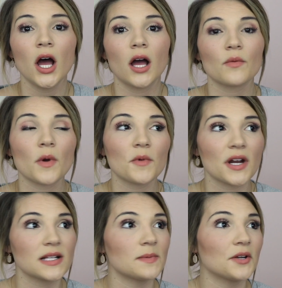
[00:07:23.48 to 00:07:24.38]
um, what we're
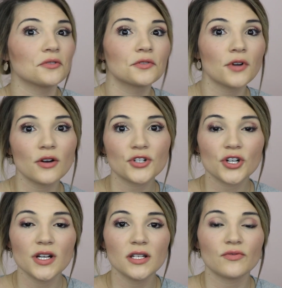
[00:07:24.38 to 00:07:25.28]
gonna spend on
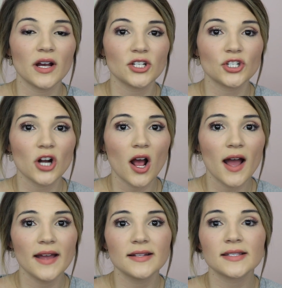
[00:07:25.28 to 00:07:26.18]
groceries,
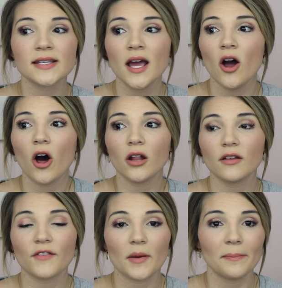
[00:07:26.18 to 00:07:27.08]
restaurants, all
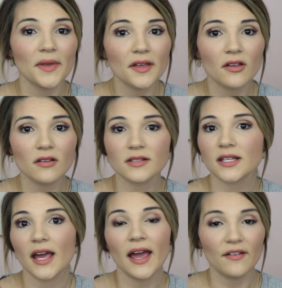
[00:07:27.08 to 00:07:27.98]
of our
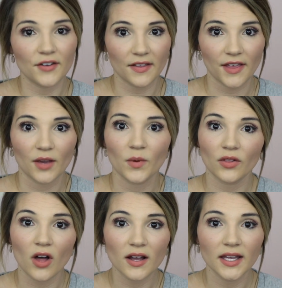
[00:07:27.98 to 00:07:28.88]
bills, everything. We
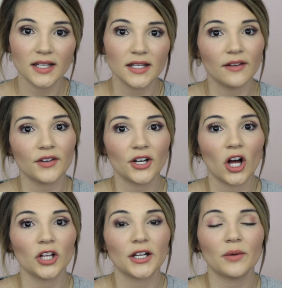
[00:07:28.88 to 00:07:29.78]
log it into every
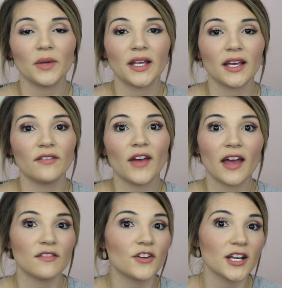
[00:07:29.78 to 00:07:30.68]
dollar and we give
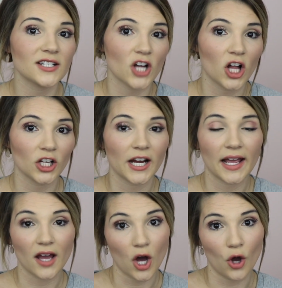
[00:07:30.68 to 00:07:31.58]
every dollar
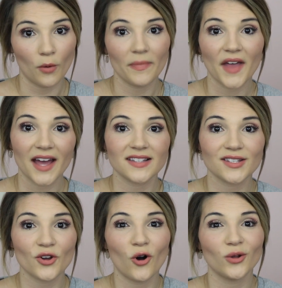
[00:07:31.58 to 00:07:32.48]
a home. That is
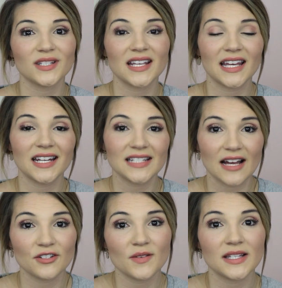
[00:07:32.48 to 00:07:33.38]
the goal to get it
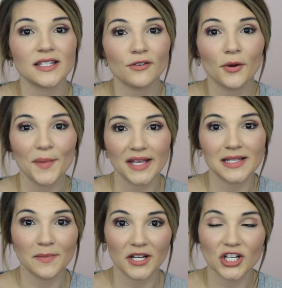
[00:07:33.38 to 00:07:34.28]
down to a
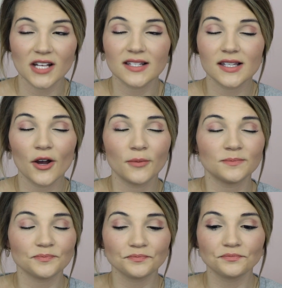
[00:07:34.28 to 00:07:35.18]
zero-based budget. So